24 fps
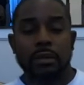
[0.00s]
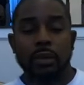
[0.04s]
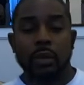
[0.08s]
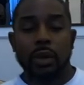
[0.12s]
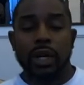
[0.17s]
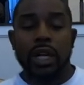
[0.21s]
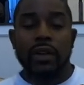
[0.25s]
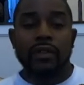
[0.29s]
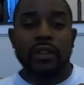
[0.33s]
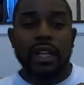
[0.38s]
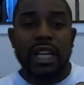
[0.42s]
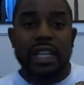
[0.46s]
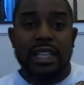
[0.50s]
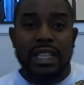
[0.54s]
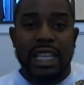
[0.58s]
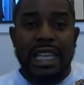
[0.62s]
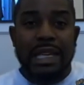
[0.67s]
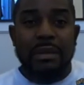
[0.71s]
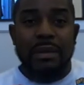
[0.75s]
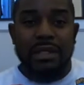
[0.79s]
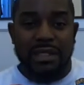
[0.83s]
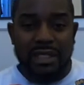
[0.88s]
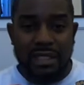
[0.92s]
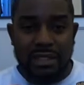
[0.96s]
whatever they
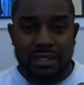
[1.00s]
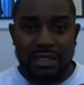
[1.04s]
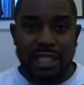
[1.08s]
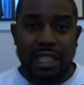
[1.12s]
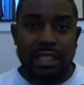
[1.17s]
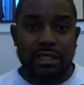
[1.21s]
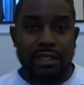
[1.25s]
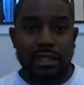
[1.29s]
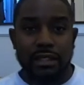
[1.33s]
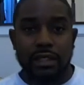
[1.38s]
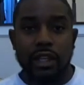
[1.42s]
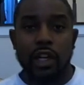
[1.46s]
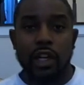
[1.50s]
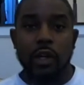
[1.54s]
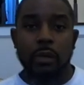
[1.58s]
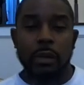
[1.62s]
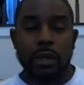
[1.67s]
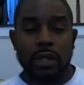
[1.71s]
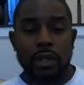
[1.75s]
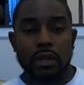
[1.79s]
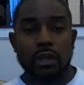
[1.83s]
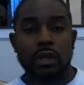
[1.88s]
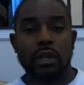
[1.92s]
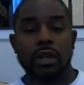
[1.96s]
deem as a sanctioned
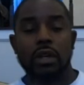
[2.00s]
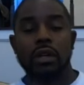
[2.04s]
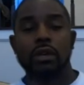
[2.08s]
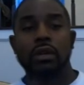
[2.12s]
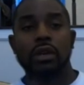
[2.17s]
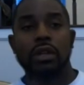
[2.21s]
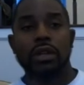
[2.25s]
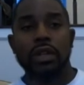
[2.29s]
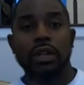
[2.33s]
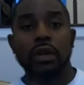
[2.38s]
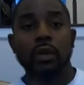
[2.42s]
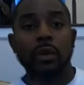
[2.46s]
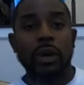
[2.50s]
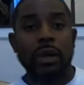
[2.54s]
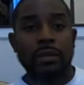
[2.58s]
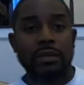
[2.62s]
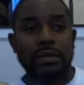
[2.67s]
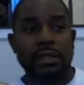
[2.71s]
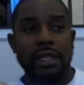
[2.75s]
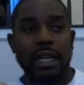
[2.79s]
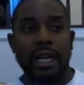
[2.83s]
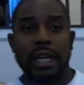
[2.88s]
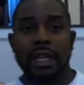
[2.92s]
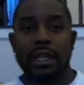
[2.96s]
tournament. You can go on their
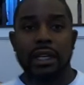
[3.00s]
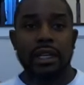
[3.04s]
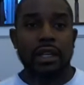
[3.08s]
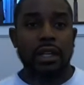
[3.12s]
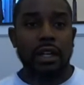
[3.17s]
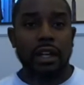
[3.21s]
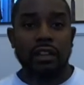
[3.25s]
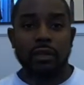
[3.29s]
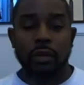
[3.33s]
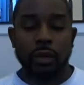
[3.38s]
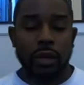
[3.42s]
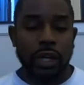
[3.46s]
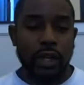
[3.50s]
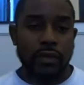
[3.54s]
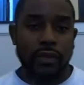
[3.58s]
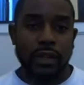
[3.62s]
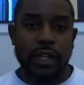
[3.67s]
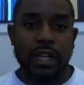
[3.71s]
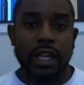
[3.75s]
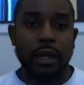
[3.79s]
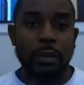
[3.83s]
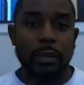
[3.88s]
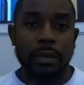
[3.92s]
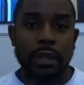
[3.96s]
website of whatever
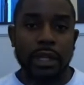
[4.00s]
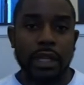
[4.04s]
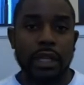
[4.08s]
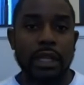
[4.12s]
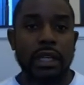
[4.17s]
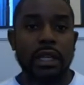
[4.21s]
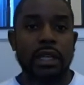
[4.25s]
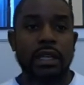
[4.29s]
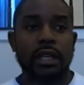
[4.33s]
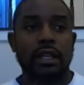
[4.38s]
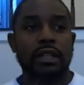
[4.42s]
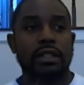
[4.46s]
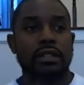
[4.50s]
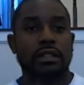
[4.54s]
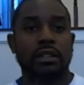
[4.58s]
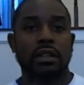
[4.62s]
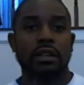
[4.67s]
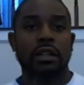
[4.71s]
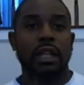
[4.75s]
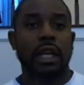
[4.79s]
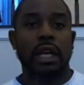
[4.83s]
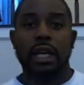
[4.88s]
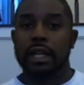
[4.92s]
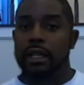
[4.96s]
company.
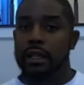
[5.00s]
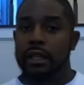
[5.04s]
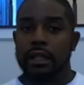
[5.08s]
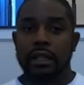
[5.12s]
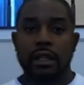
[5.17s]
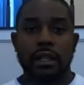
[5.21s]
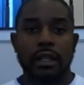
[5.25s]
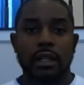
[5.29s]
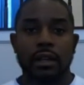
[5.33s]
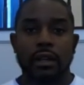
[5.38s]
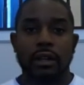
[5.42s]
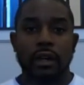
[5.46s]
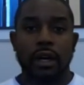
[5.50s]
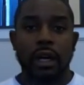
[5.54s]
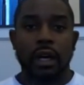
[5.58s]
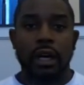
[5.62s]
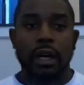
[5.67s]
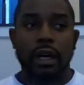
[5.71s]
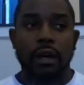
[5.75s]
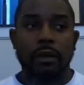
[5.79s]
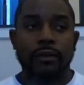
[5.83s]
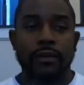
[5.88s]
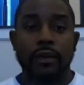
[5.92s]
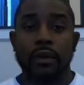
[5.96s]
So like,
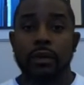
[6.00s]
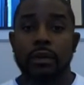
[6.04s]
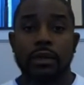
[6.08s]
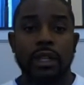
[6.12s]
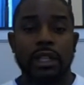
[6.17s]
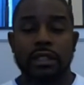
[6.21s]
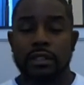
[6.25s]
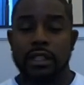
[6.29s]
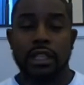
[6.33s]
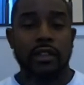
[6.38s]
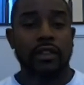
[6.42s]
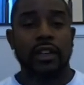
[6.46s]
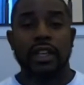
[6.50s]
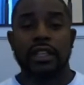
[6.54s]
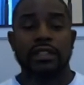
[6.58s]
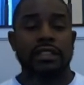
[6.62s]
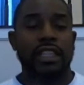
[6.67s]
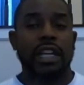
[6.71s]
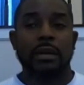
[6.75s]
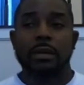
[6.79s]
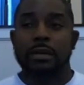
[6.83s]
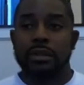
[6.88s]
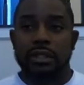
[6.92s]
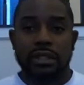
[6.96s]
let's give an
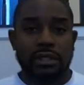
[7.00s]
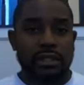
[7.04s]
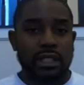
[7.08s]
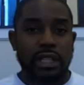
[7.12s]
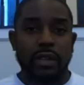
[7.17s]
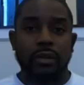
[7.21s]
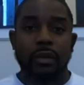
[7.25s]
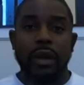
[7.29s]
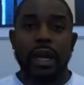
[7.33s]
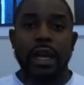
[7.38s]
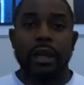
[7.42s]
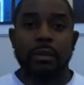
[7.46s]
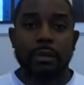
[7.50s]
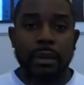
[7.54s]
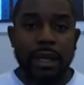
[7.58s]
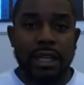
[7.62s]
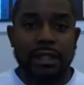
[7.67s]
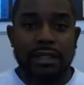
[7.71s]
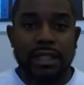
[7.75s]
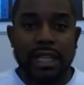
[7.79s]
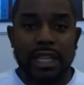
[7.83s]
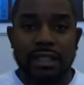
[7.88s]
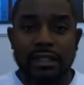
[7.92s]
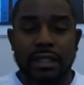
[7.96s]
example. Just say Riot
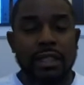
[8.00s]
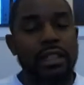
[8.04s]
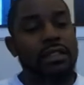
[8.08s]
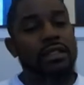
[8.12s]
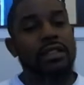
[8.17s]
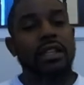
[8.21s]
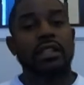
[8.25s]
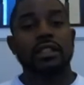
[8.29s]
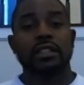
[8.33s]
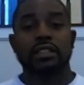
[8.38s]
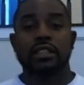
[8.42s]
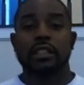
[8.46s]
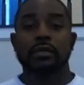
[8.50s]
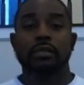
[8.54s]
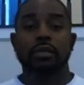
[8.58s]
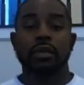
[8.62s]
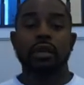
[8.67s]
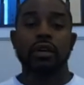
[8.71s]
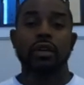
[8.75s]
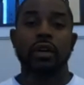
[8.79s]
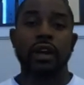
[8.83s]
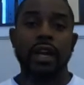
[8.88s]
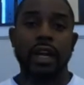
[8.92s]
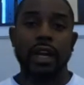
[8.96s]
Baits has a contingency
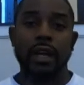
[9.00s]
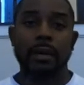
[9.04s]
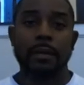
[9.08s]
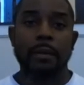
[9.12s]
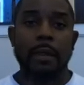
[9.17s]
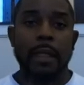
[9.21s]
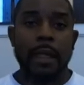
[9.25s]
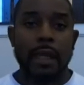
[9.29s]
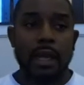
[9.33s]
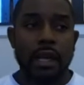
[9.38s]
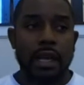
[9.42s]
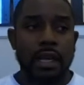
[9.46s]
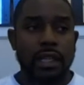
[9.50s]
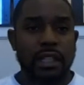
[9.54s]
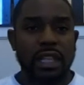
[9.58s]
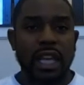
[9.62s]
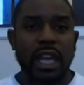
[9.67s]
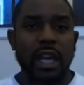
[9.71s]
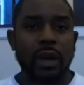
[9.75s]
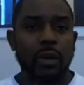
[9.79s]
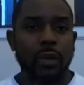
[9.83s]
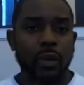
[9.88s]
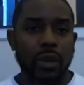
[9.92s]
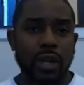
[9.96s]
program
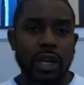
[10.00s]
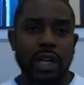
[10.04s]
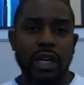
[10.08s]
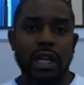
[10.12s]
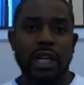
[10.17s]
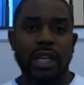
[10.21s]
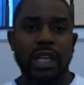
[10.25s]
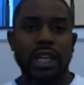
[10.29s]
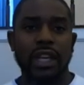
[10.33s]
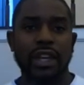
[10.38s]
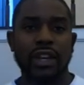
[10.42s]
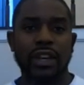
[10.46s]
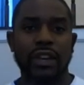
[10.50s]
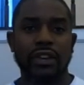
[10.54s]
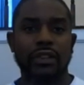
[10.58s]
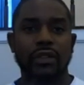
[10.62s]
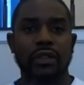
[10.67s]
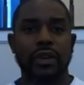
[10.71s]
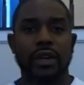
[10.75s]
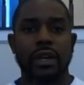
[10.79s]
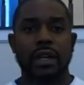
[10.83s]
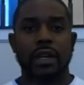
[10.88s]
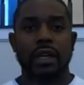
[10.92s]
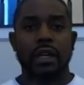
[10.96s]
that we're gonna give
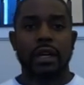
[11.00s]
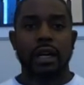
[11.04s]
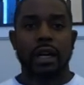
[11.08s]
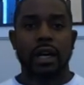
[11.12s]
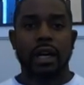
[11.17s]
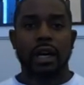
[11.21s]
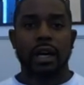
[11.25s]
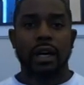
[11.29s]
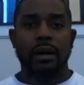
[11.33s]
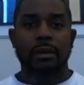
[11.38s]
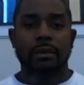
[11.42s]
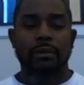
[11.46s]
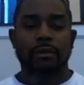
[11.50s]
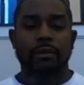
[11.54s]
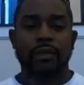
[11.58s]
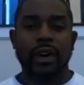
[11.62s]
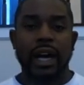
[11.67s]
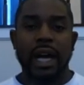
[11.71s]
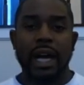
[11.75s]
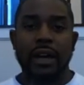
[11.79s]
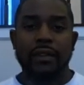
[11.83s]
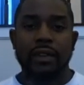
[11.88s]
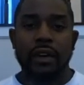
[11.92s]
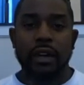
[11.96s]

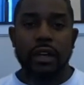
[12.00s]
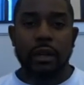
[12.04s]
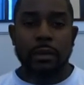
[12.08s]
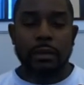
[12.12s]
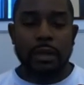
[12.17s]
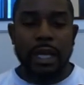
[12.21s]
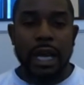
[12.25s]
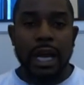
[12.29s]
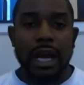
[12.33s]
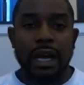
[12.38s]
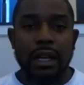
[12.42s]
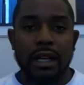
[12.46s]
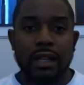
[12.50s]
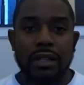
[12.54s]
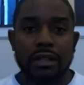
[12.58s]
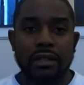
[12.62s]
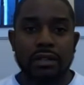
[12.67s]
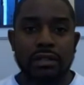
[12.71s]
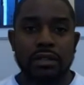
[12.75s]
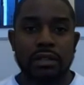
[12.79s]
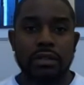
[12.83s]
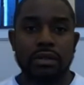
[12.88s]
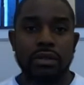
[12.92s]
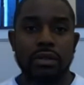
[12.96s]

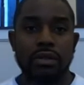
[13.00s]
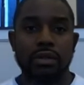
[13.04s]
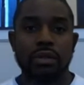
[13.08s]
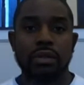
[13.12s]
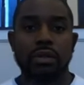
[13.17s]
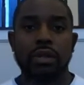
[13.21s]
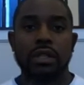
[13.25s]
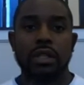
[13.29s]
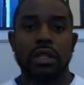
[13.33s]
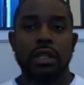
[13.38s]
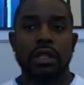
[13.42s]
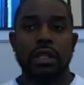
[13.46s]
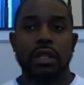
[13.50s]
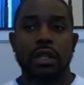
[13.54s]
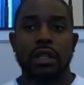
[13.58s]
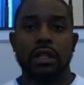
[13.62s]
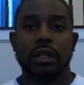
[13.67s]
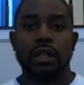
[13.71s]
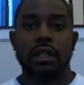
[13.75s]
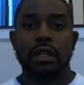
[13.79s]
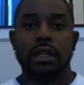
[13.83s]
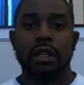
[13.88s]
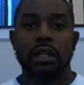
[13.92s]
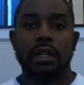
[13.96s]
$500 to
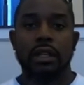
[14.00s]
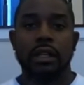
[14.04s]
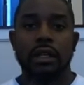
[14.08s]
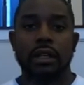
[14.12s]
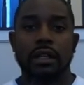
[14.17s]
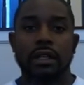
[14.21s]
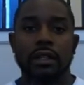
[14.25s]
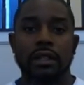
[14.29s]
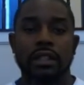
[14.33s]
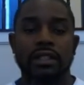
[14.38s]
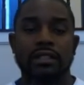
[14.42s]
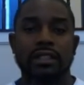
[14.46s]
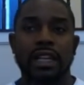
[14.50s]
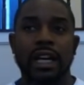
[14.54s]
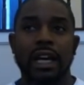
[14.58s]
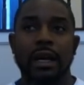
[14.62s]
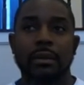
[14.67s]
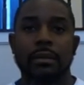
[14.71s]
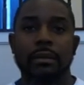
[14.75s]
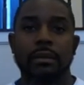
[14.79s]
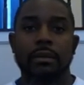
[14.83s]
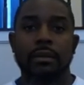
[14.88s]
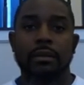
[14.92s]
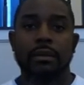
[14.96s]
the
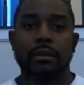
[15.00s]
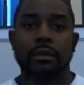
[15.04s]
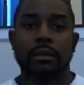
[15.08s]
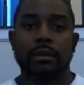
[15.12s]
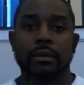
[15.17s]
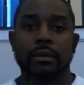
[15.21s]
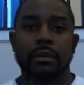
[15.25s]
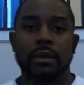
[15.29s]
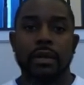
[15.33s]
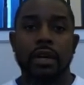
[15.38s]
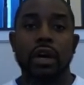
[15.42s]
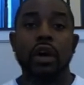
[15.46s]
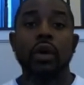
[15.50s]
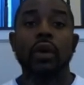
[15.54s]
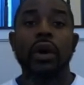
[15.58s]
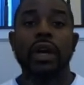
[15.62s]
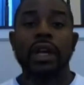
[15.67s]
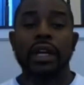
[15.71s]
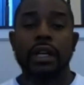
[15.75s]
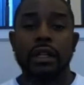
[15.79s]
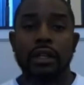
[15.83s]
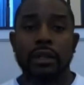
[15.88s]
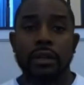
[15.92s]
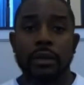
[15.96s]
top
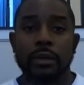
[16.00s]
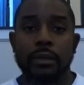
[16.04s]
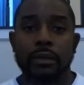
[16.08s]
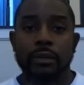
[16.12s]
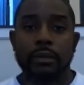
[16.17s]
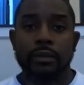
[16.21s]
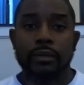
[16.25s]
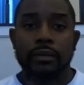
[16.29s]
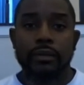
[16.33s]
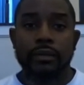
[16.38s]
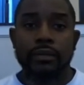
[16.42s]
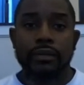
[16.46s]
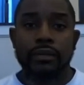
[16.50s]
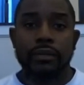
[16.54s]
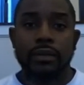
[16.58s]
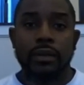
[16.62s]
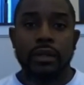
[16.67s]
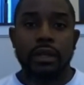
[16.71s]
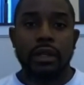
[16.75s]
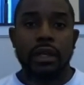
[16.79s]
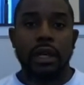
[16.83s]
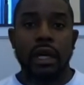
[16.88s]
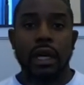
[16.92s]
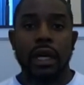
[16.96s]
co-angler
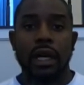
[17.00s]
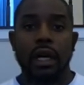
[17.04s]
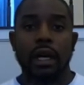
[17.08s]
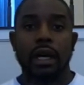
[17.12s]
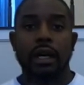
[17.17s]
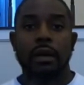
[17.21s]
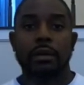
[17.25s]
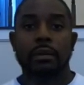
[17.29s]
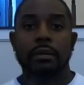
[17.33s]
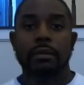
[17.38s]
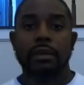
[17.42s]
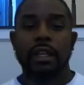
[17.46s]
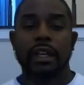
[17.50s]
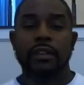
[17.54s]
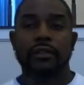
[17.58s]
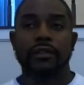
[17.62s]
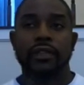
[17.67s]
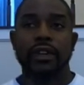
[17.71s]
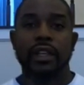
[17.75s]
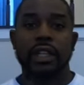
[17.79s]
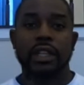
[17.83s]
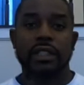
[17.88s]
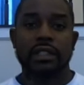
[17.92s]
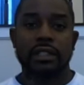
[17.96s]
that
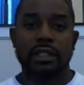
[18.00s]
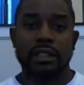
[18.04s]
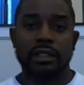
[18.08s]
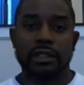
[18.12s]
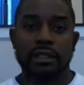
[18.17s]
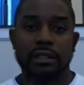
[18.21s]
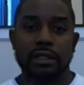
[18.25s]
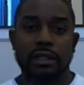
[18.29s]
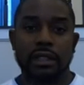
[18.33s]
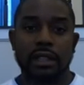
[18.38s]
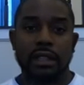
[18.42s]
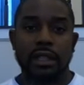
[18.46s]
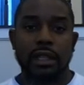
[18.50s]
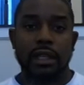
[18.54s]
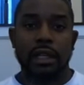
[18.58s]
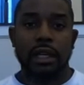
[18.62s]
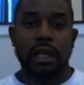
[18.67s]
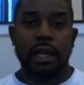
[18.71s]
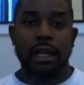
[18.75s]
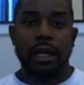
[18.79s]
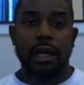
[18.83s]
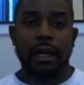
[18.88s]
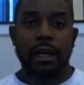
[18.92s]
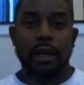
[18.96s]
finishes
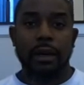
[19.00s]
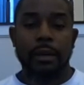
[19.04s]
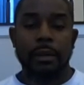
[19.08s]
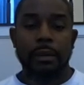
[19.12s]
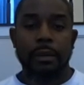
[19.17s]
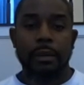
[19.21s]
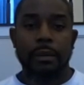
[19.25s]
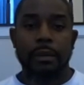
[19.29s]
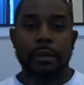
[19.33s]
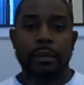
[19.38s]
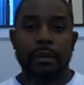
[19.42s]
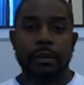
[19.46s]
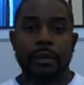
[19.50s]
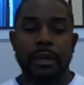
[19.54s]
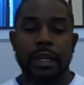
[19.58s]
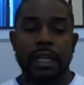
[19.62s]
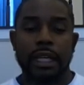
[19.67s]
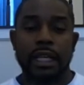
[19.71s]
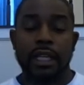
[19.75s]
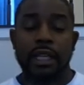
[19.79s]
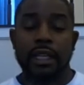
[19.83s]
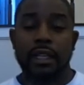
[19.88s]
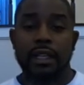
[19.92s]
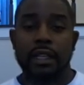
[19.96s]

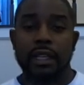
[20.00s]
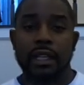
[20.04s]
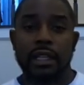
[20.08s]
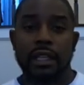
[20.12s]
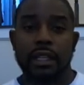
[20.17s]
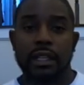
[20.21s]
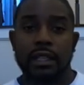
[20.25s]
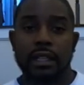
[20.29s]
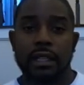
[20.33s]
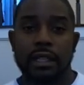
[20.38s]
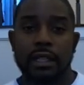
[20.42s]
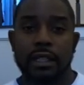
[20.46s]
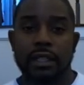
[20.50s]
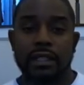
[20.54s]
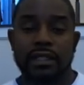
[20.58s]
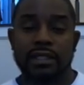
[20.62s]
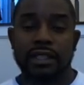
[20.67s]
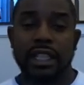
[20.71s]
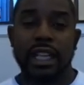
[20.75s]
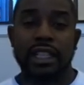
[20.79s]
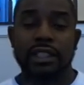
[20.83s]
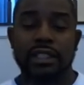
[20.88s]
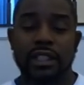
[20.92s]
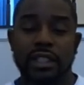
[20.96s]
in a
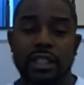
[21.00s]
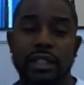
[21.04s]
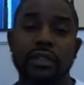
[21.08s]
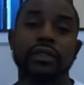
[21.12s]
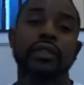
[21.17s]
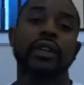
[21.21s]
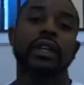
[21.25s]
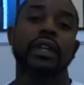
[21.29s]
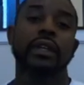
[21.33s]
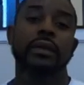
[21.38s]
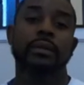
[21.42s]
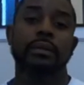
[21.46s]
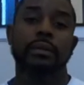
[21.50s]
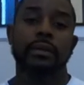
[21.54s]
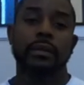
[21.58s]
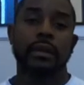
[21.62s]
sanctioned event.